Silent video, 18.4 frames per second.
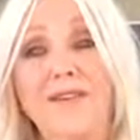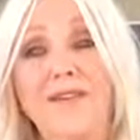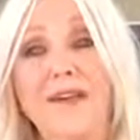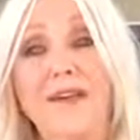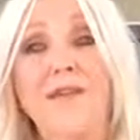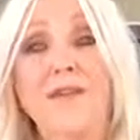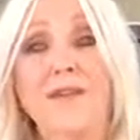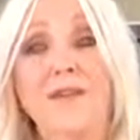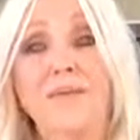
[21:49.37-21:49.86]

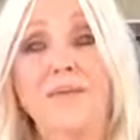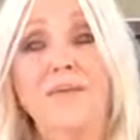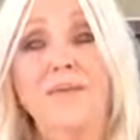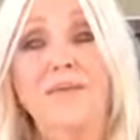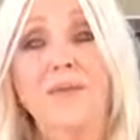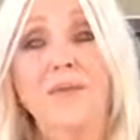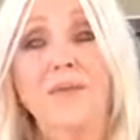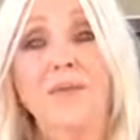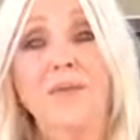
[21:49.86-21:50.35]
ever,
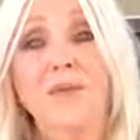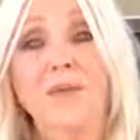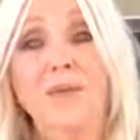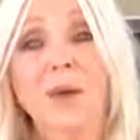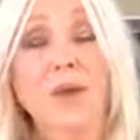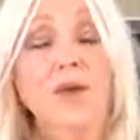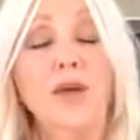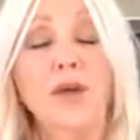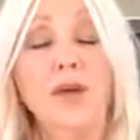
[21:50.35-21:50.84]

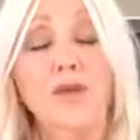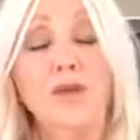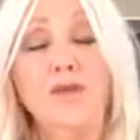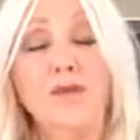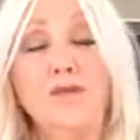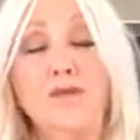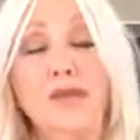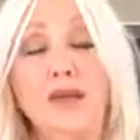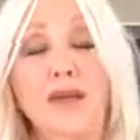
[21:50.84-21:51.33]
or
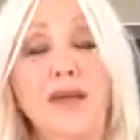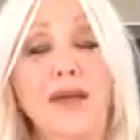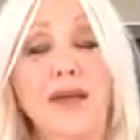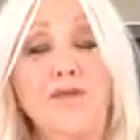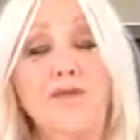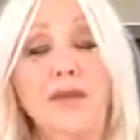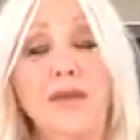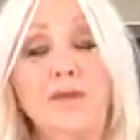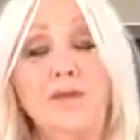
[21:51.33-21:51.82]
negative feeling
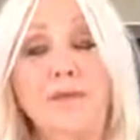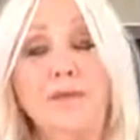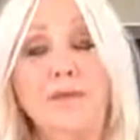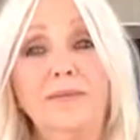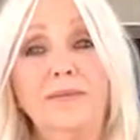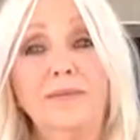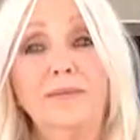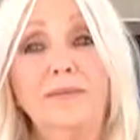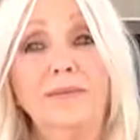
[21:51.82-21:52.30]
ever,
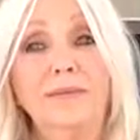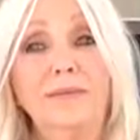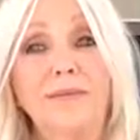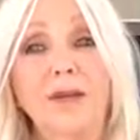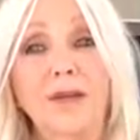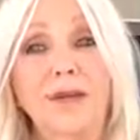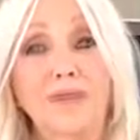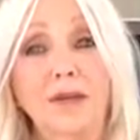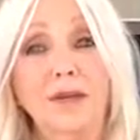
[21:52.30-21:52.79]

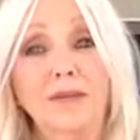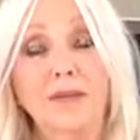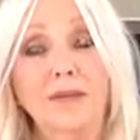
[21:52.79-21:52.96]
ever.